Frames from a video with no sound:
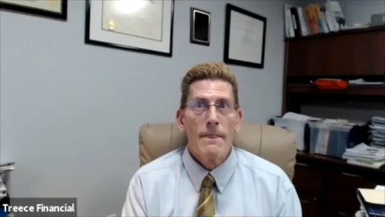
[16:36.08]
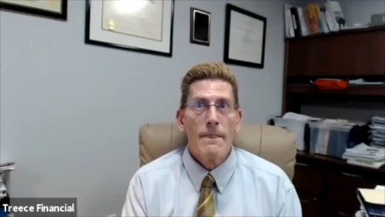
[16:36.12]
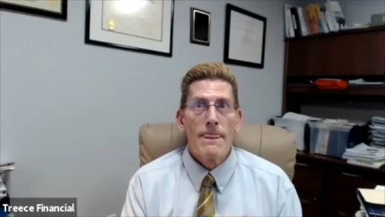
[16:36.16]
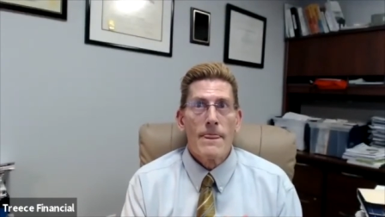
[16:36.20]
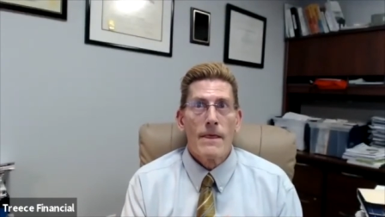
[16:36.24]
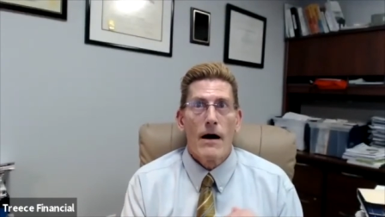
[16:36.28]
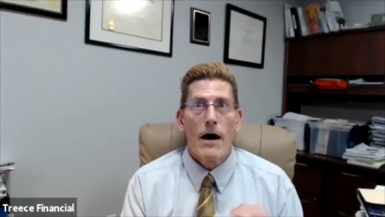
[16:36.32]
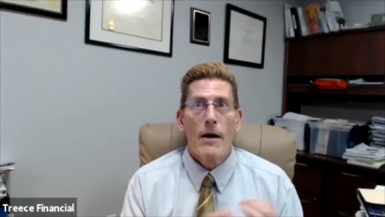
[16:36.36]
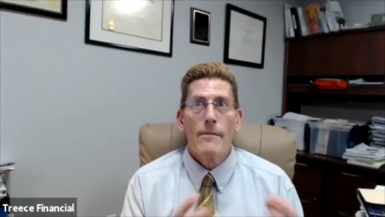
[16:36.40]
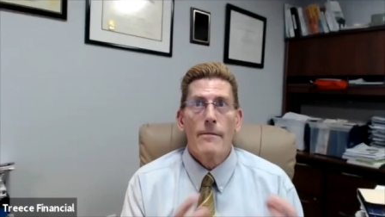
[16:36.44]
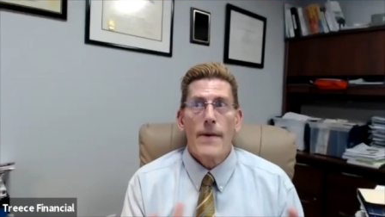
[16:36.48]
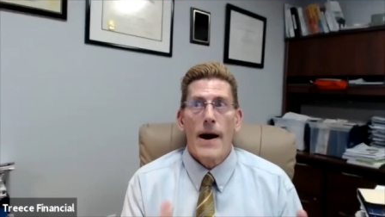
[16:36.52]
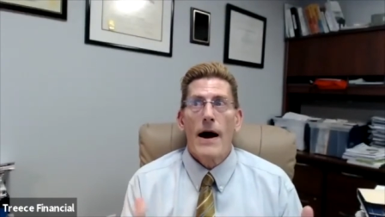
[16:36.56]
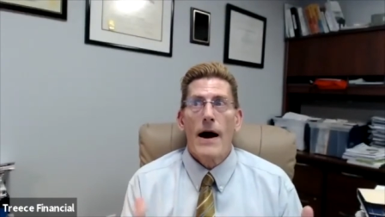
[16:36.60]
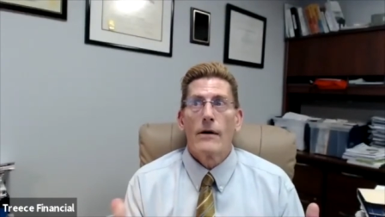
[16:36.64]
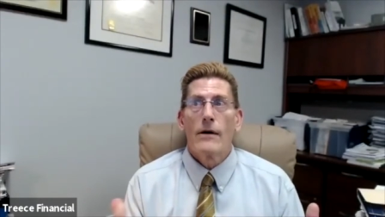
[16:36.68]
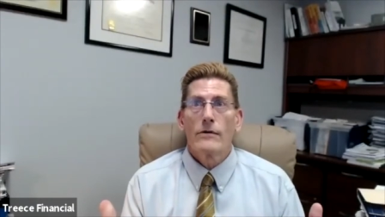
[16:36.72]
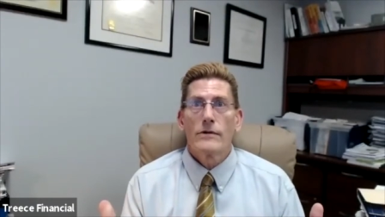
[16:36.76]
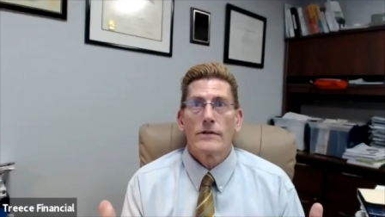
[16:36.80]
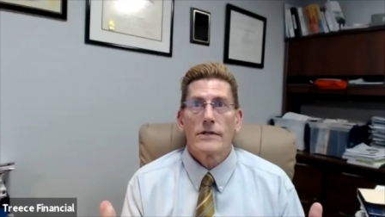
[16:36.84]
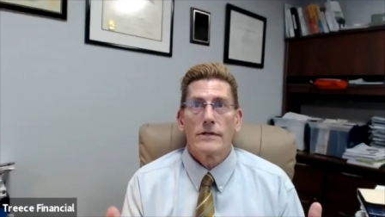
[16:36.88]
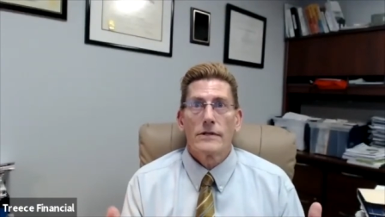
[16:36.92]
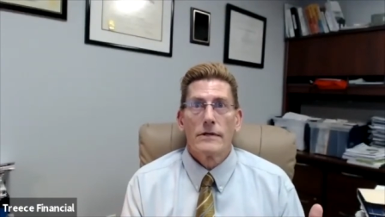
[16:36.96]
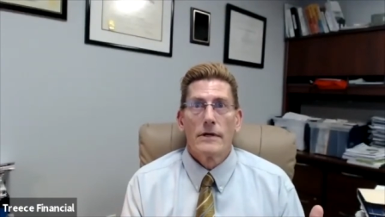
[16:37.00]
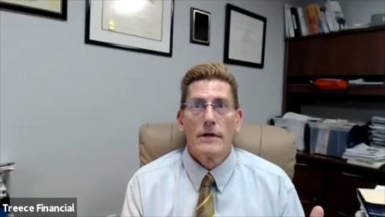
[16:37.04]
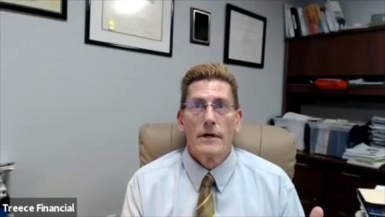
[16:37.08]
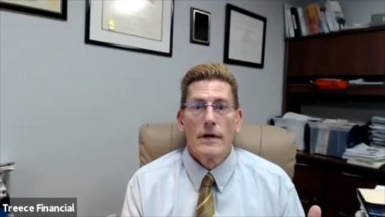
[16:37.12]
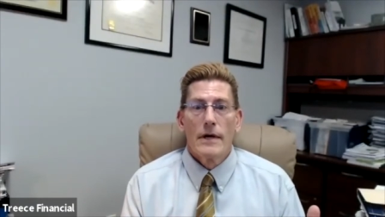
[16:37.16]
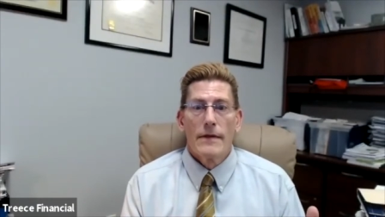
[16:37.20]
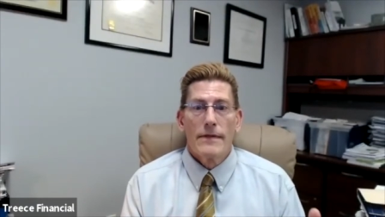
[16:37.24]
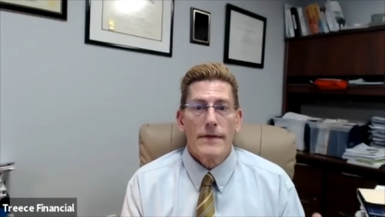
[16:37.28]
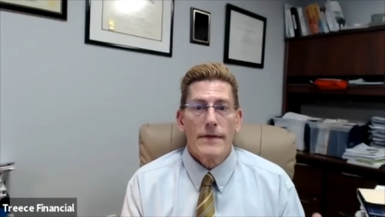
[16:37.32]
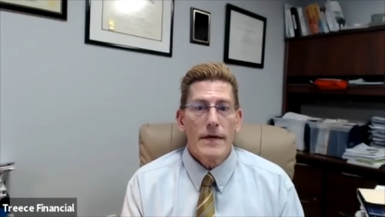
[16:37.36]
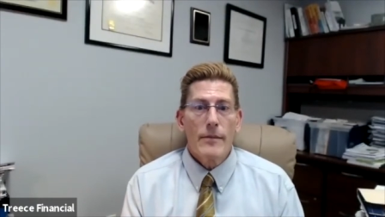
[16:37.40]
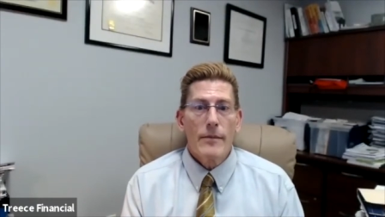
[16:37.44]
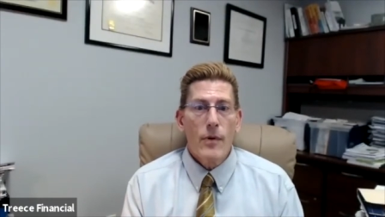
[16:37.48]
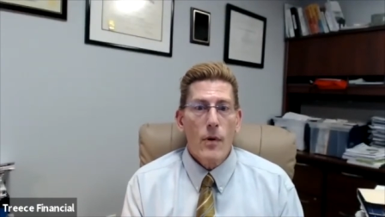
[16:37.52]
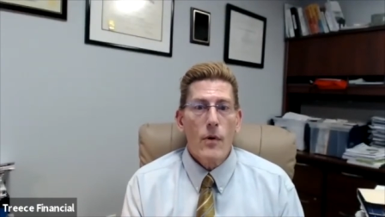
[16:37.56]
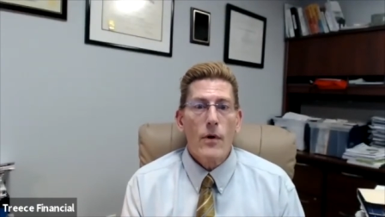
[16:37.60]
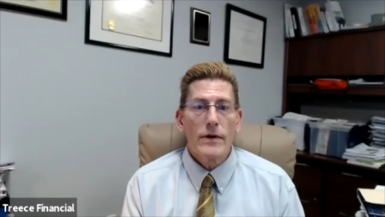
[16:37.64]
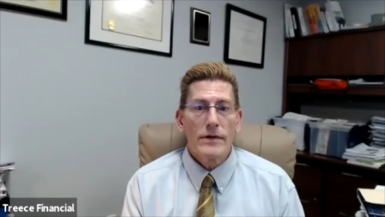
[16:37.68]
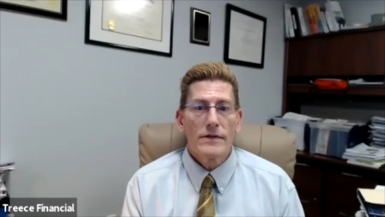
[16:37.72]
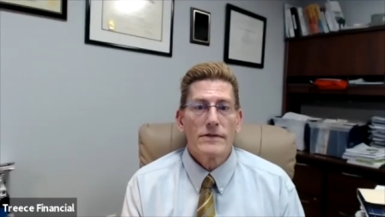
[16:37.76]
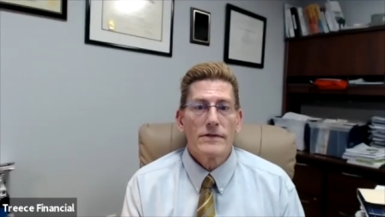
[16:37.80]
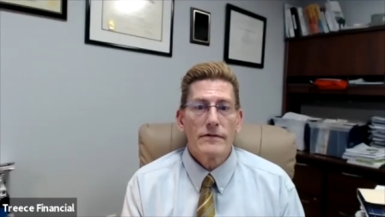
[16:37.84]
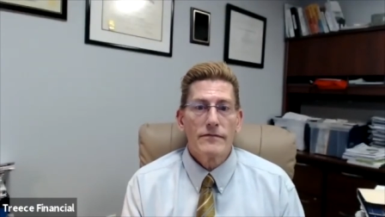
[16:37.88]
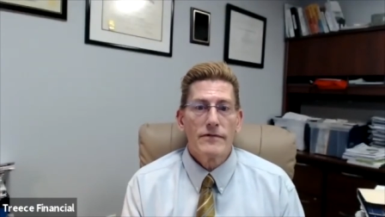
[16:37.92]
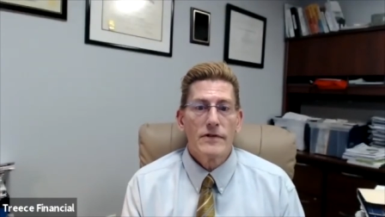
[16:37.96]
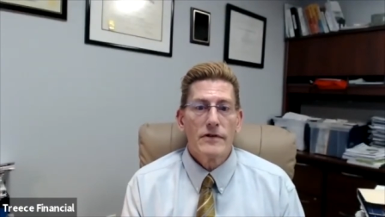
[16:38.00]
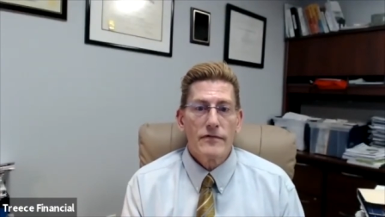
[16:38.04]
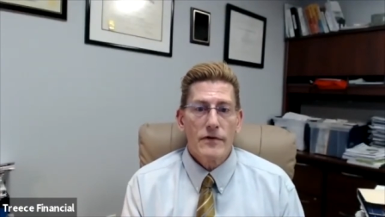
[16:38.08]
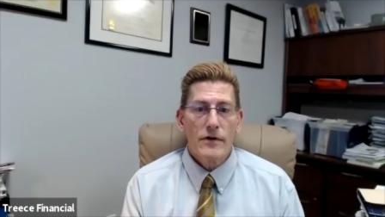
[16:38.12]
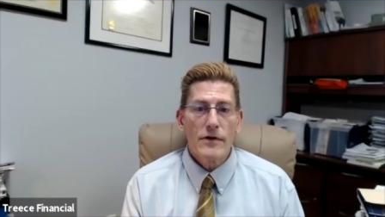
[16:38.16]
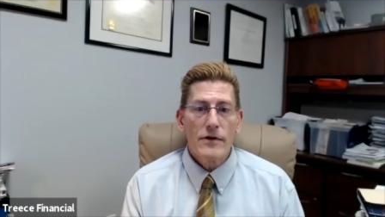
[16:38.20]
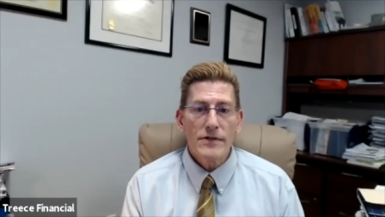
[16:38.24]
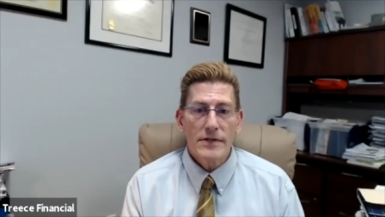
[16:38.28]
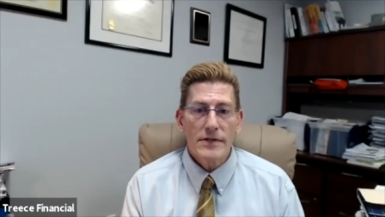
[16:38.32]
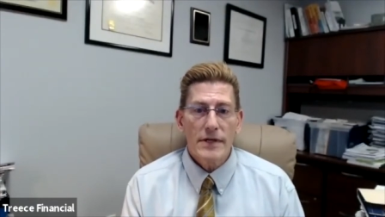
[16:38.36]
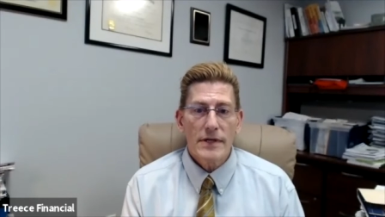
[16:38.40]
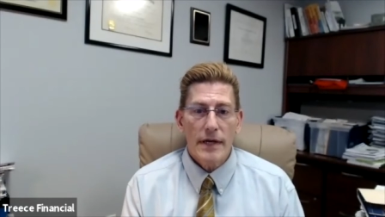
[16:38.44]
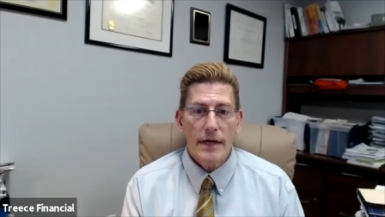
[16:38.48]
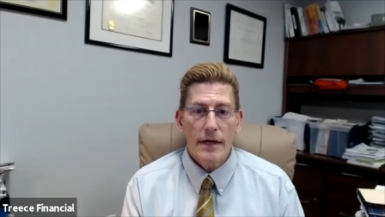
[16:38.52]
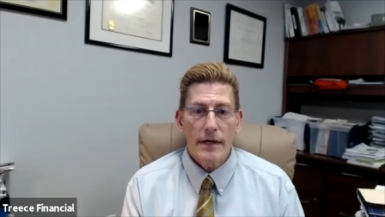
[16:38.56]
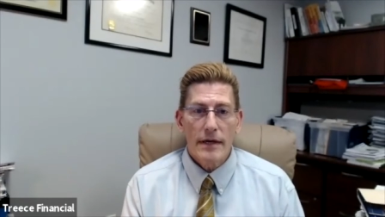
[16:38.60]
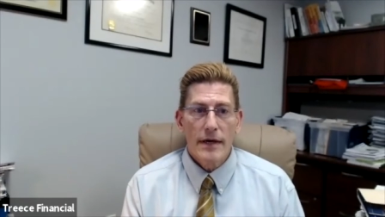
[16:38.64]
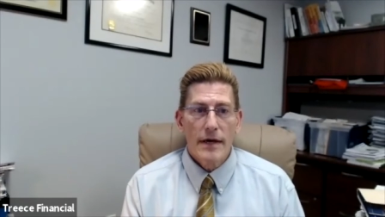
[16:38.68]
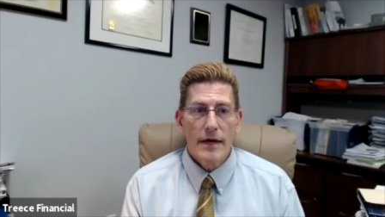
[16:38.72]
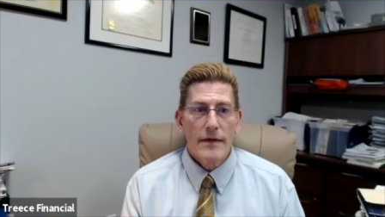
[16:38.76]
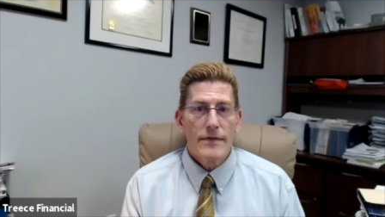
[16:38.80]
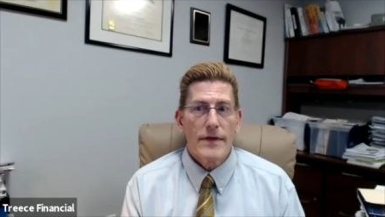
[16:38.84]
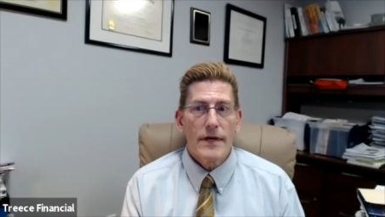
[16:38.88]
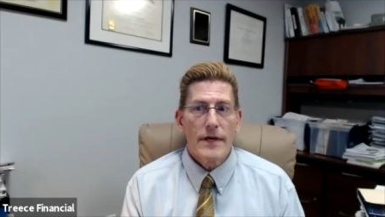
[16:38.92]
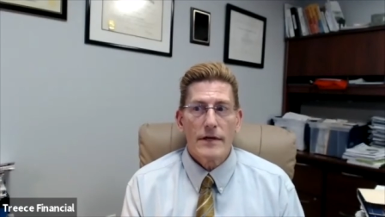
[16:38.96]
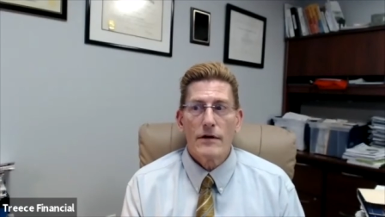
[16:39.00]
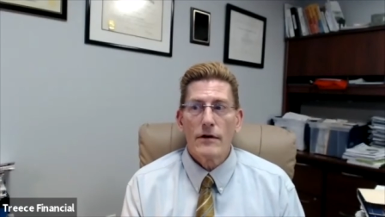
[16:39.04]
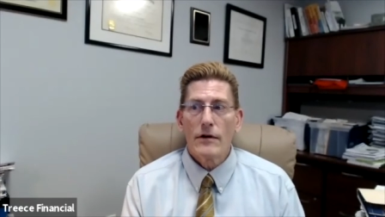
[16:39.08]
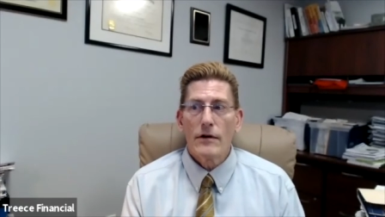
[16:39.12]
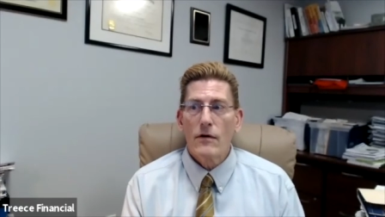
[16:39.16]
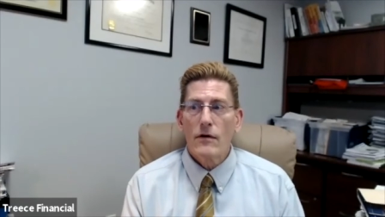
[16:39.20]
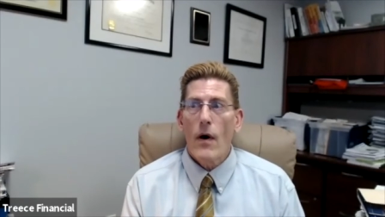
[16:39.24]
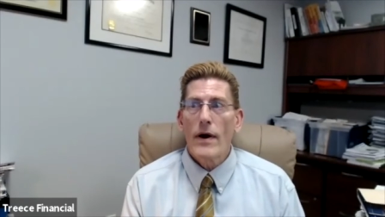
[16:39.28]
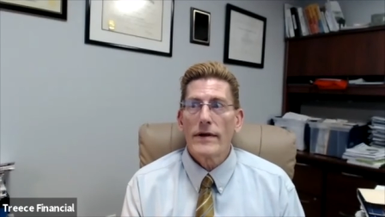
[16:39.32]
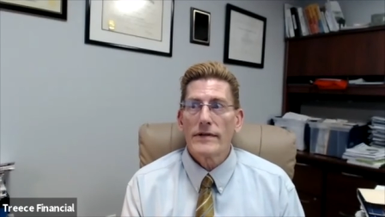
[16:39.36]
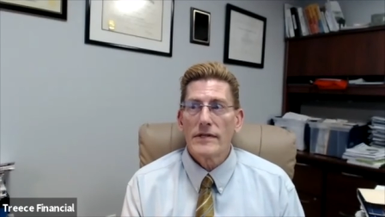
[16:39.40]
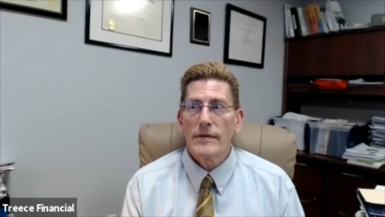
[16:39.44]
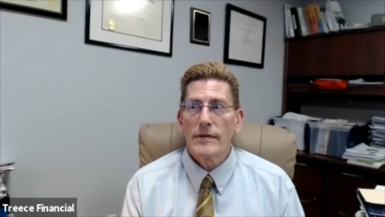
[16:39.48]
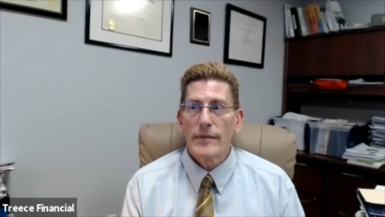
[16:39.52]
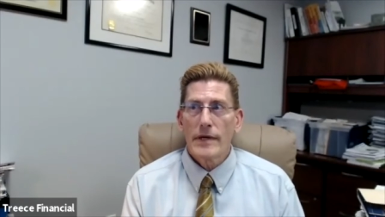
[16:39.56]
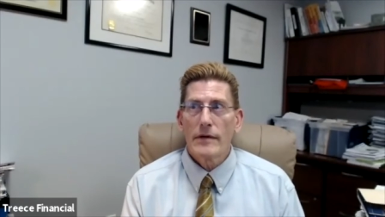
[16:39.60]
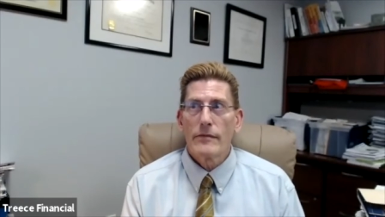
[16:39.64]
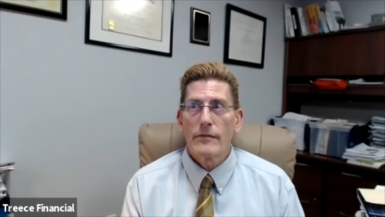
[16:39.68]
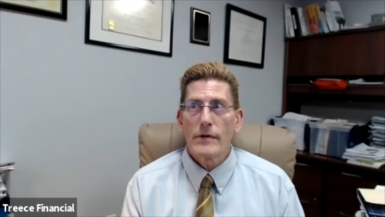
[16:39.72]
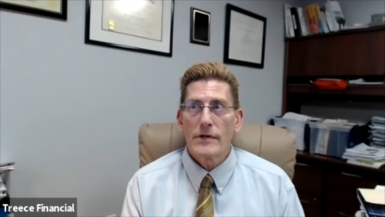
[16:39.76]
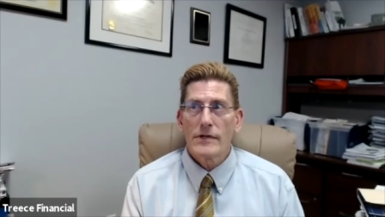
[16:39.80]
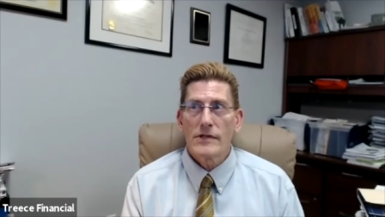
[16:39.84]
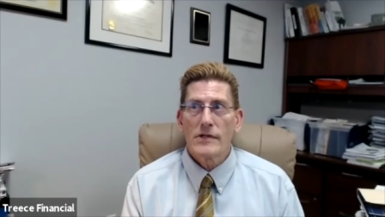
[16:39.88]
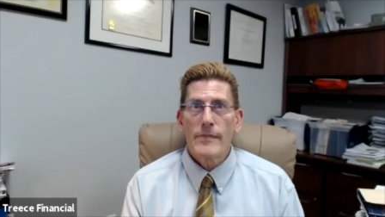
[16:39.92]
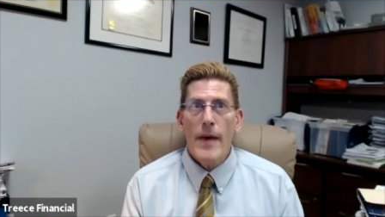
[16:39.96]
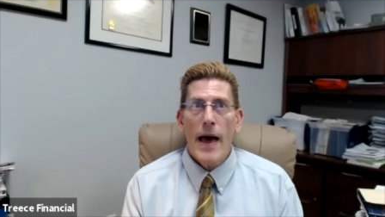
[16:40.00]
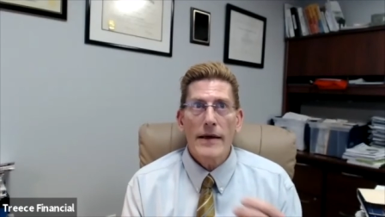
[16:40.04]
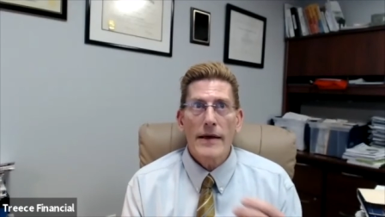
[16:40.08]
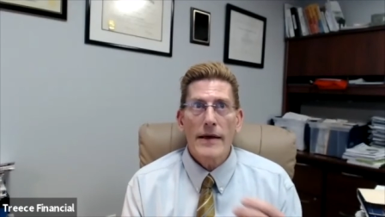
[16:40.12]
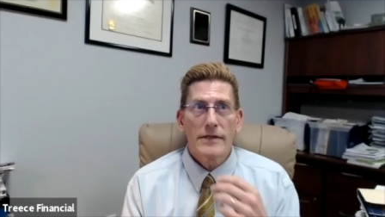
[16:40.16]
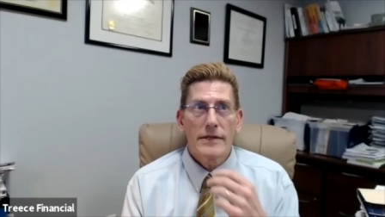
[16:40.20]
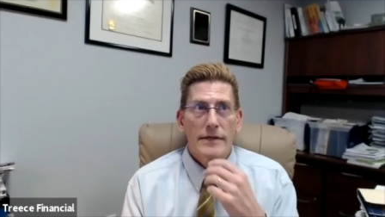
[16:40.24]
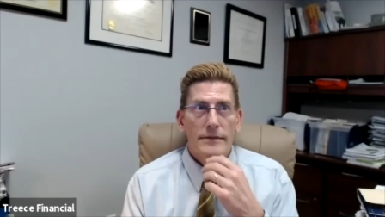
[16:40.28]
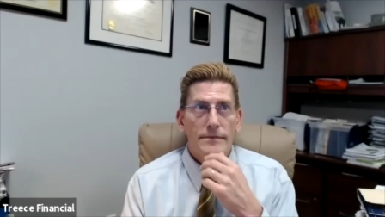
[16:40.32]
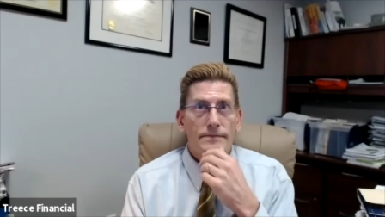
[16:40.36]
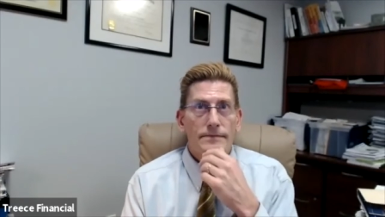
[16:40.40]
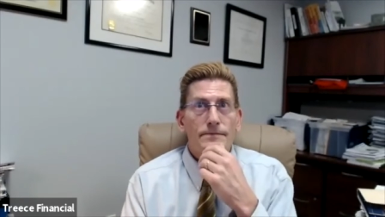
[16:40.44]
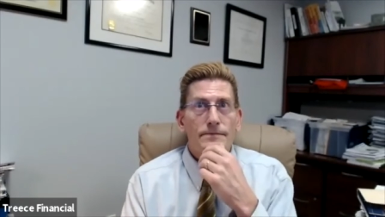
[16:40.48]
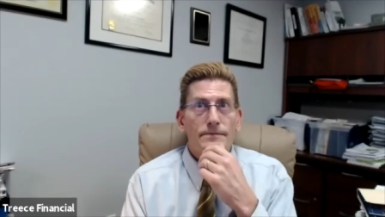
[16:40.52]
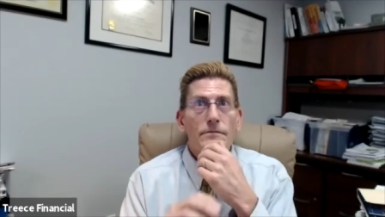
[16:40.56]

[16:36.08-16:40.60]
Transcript: about the importance of diversity, that you're going to be respected.